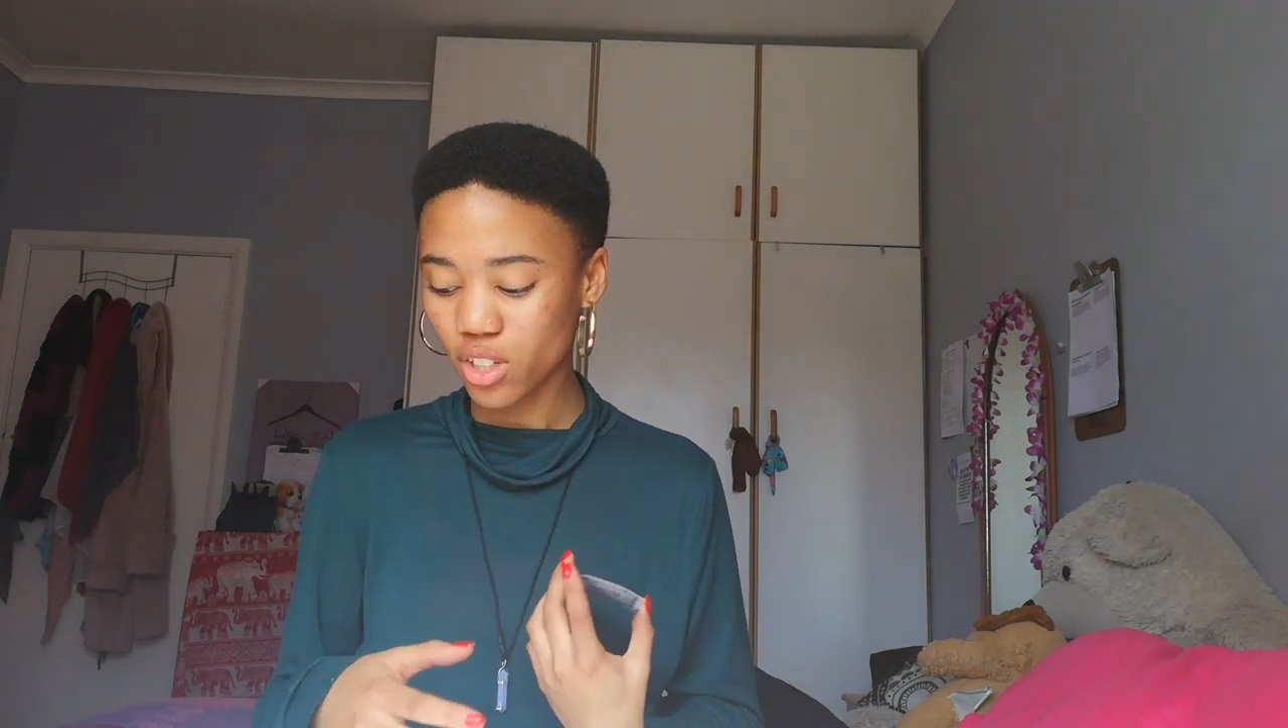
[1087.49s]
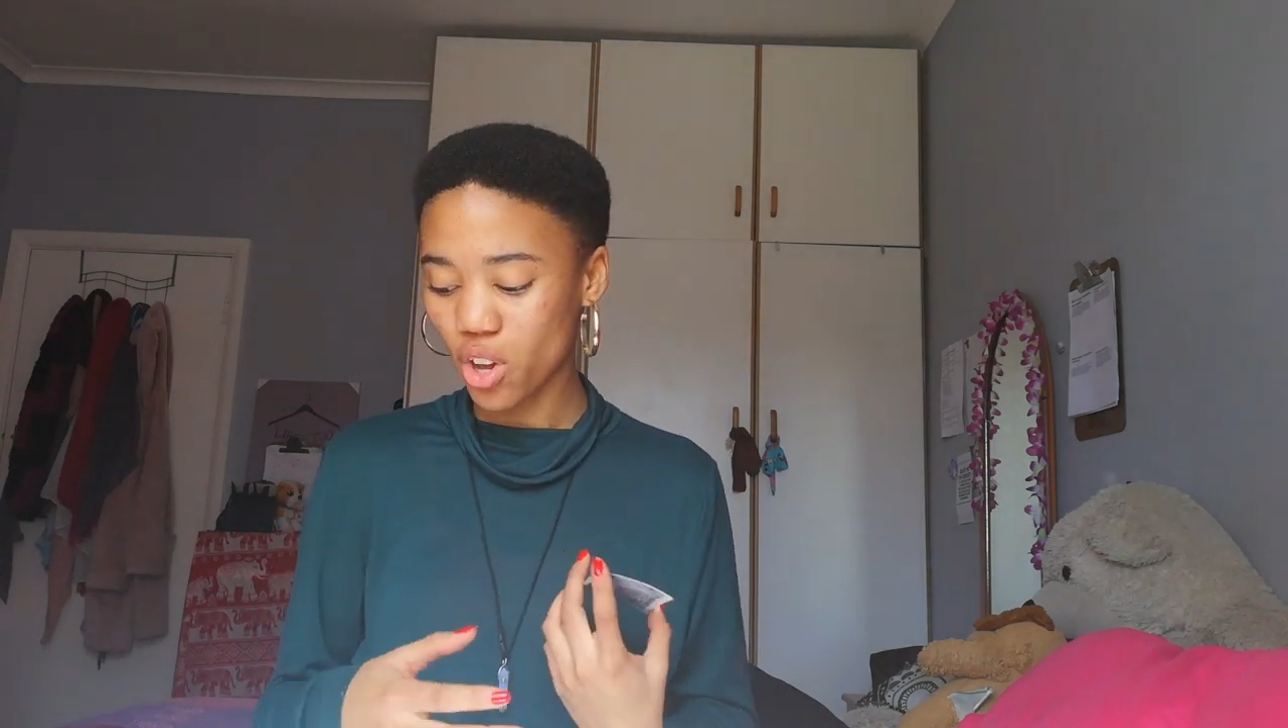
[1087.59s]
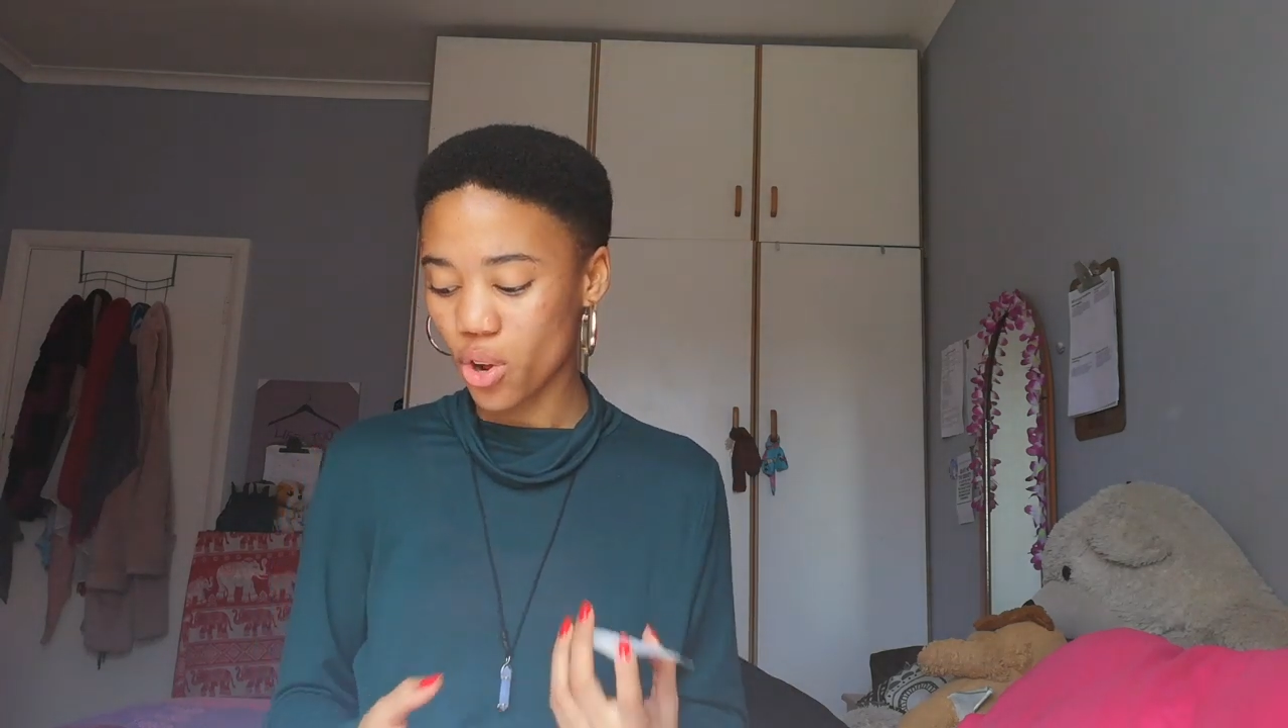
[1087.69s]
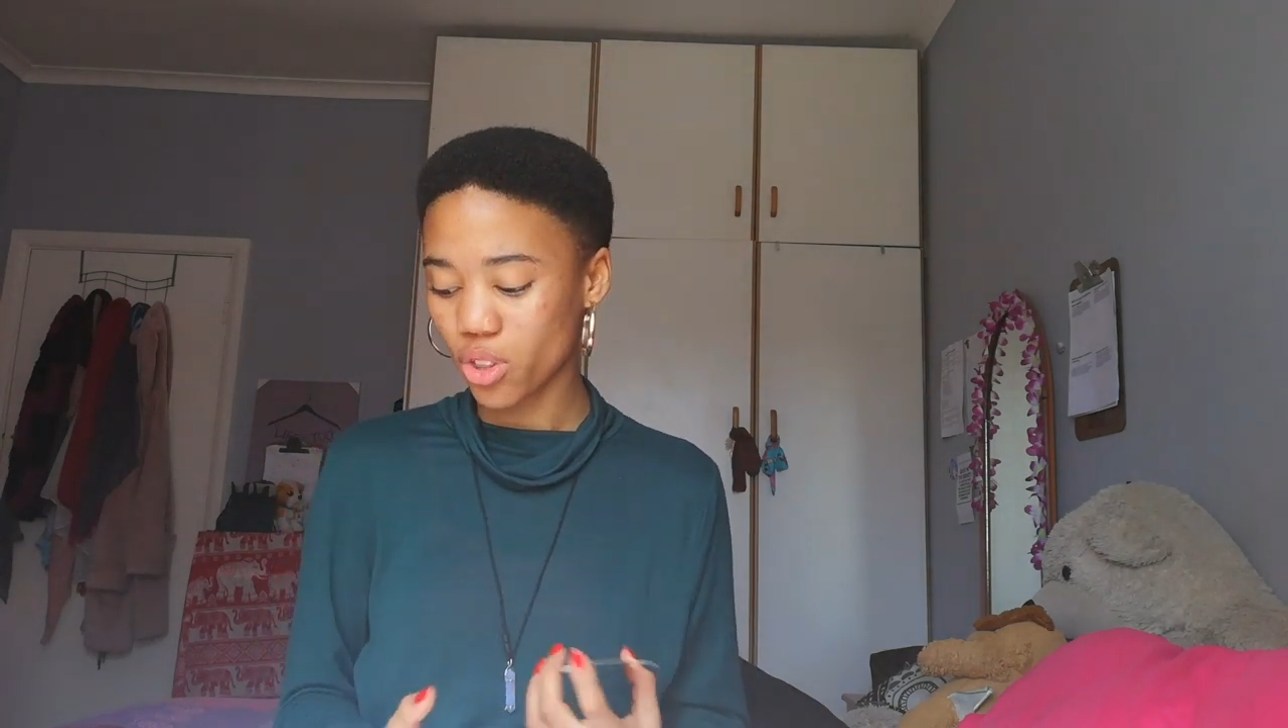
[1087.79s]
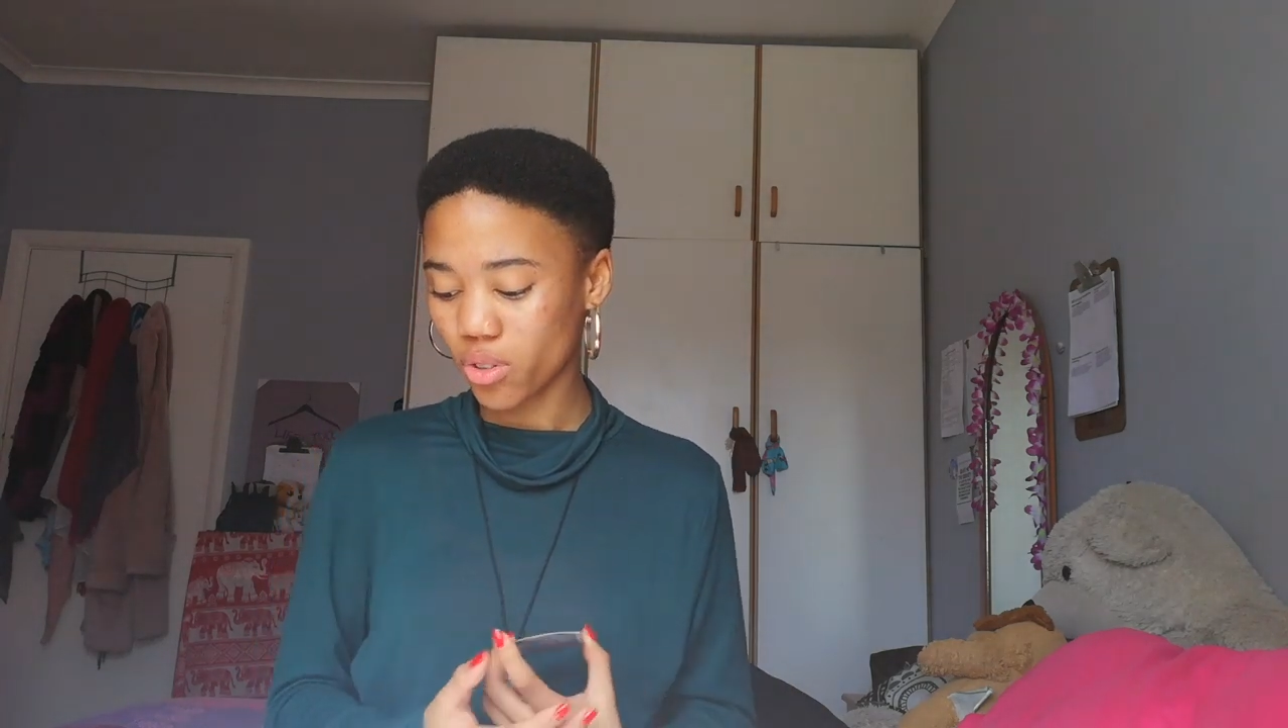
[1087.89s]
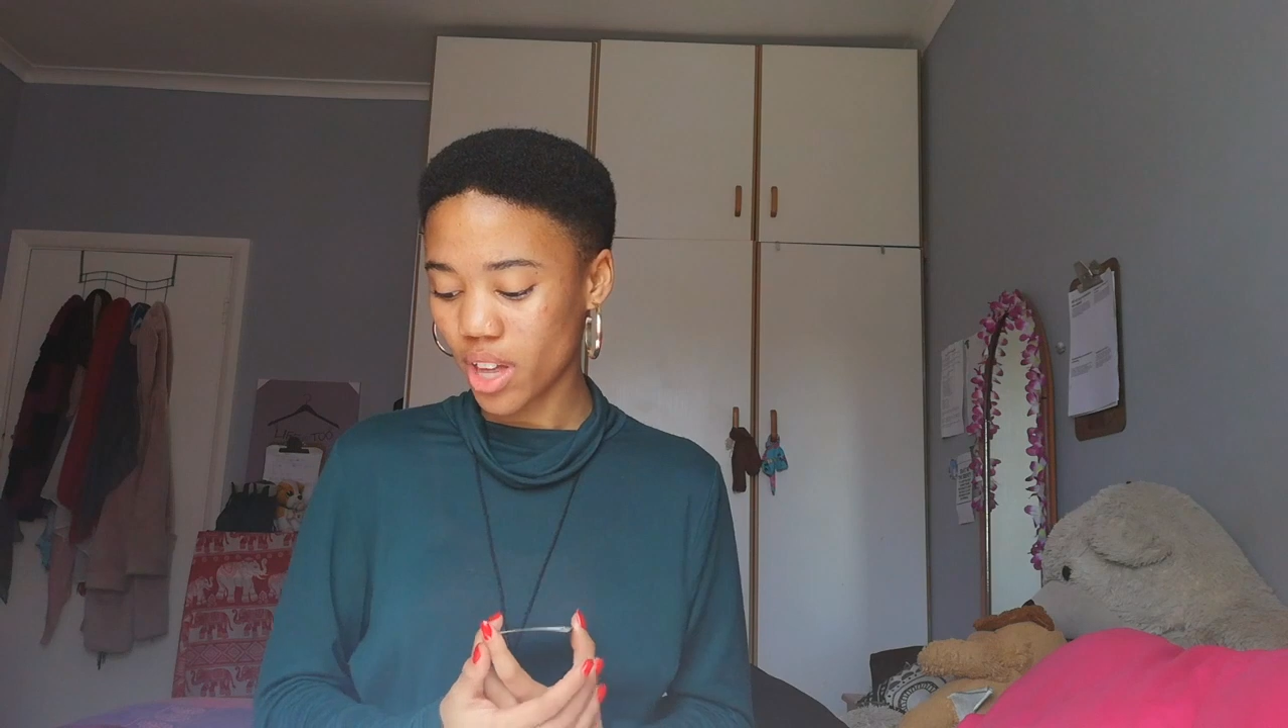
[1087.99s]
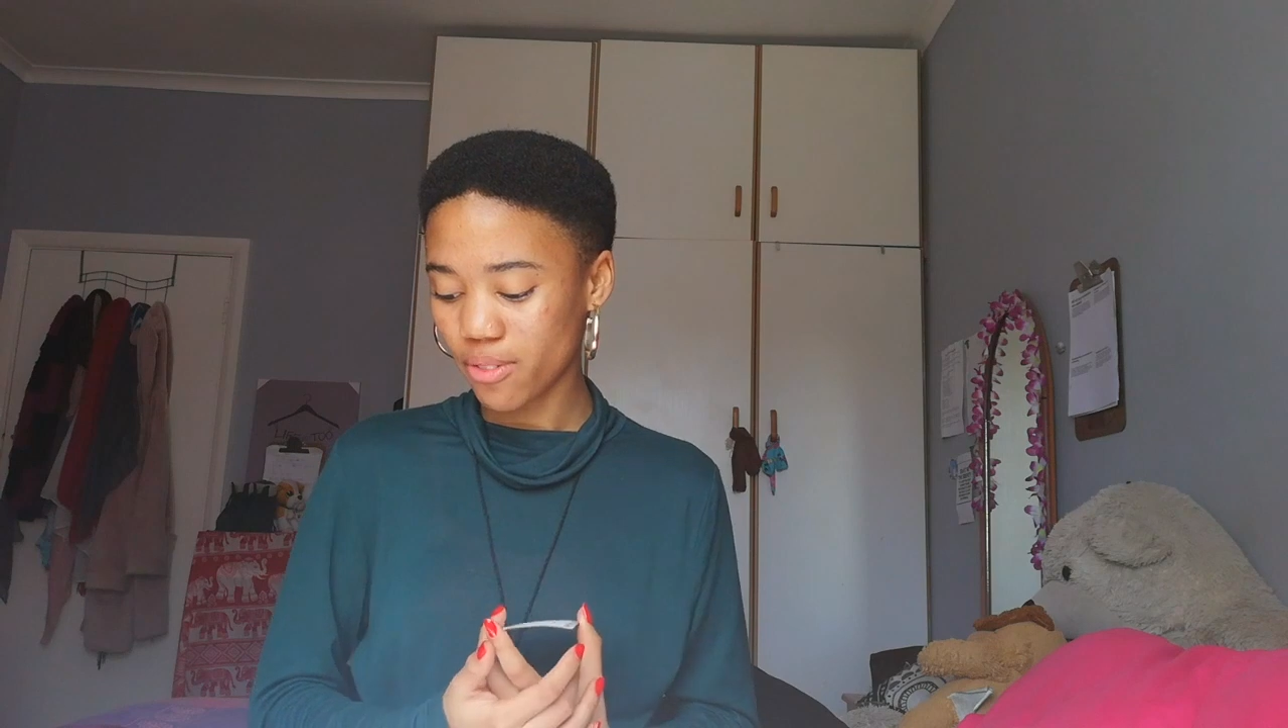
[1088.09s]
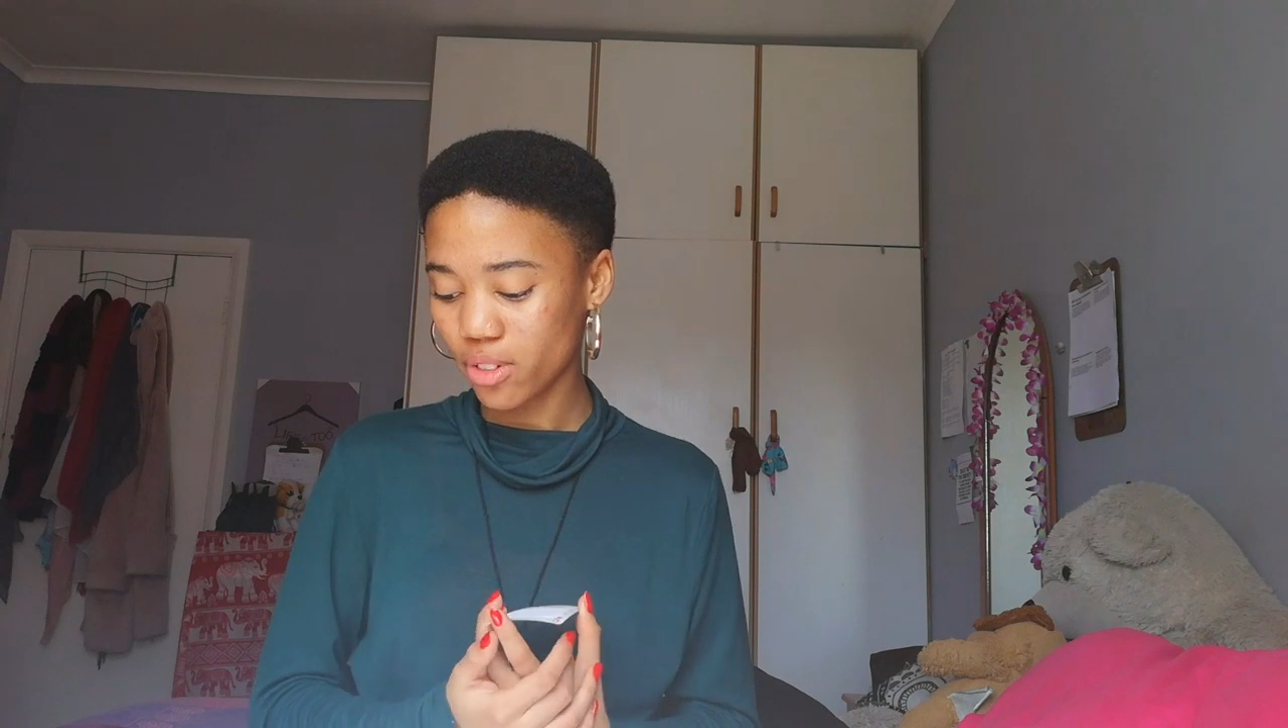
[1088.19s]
to go through life,